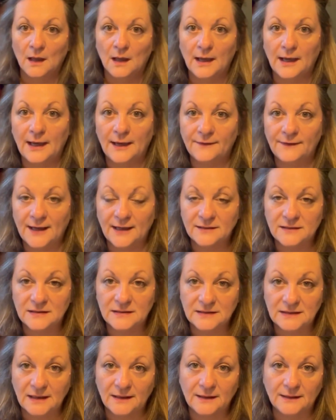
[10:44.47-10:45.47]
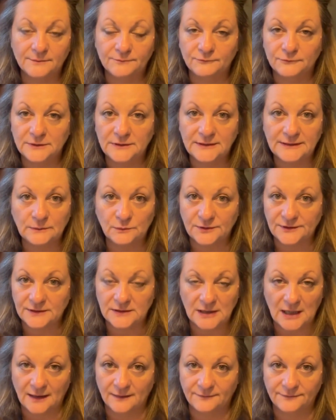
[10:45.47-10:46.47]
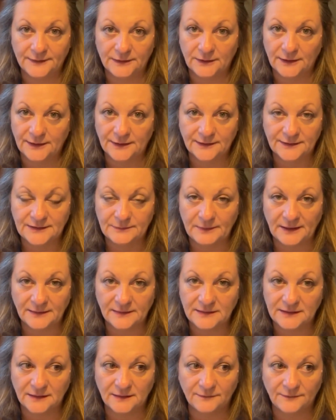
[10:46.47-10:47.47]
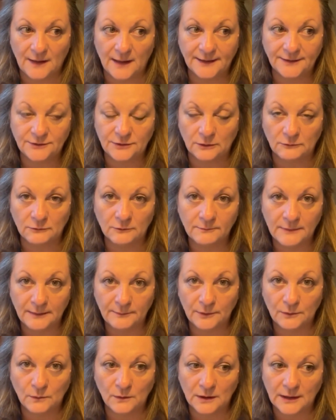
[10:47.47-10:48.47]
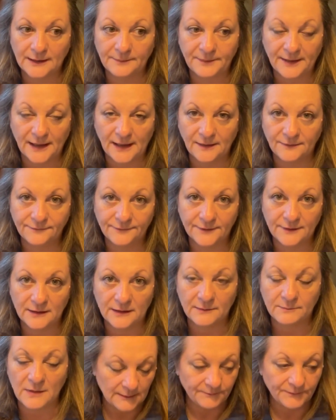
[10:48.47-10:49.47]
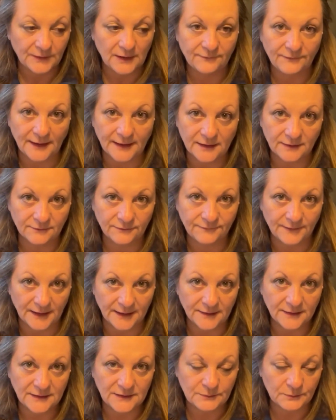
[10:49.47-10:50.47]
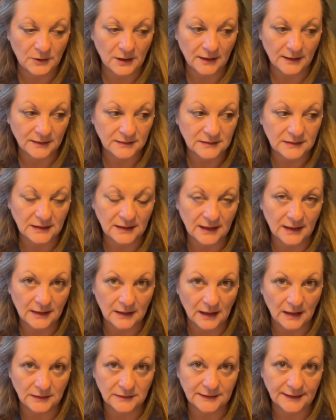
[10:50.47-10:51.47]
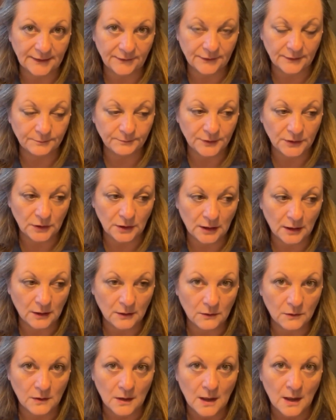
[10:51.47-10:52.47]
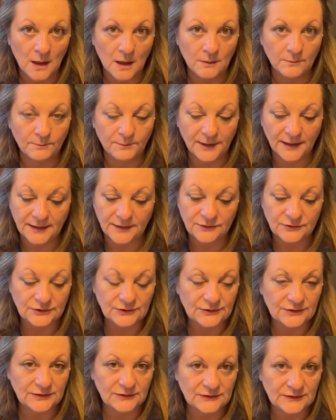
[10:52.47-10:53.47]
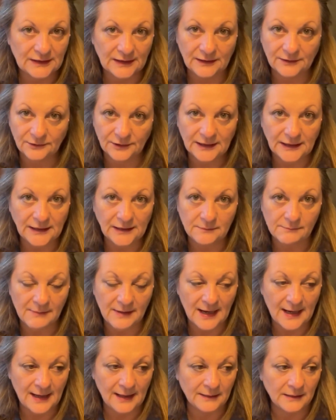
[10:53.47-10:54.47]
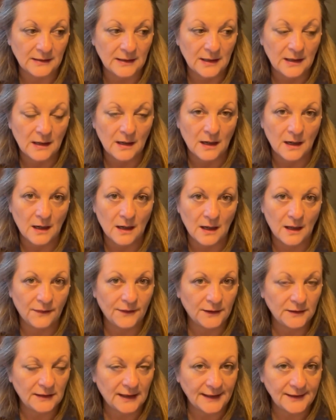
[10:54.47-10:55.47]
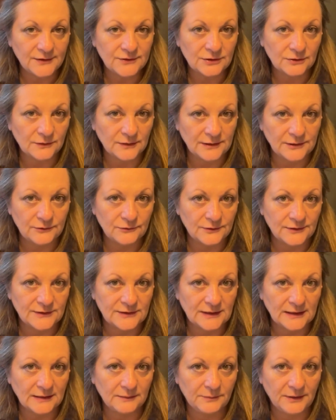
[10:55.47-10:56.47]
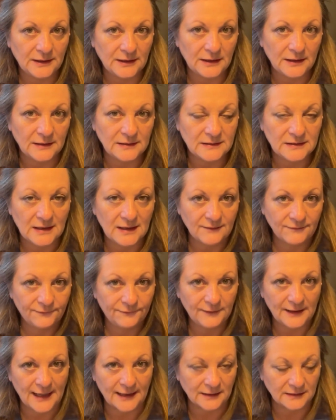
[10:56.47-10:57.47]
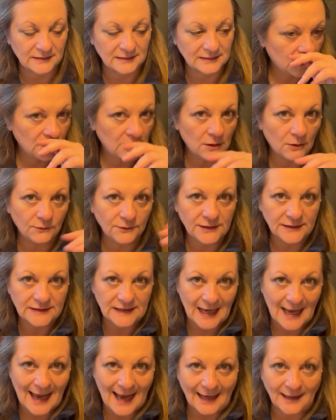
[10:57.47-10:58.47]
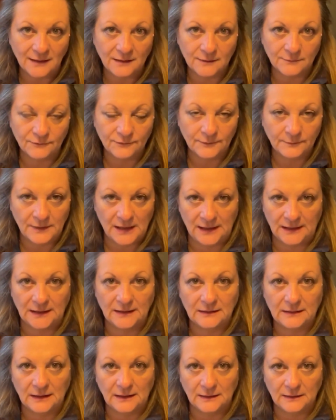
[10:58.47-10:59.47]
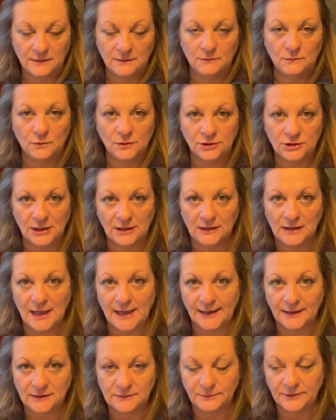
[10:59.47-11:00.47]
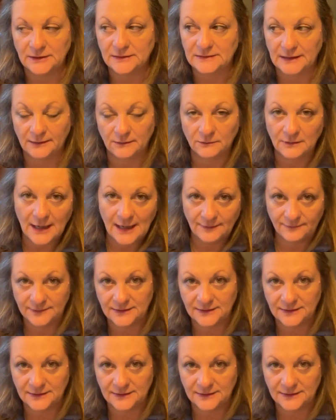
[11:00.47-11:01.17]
And that setup really was not very expensive. I don't remember what I paid for them. If I can find these products again, I'll link them below. But it's just a standard heat mat. The lights are interesting because they flex. You don't need to hang them from anything, which I liked because I don't have a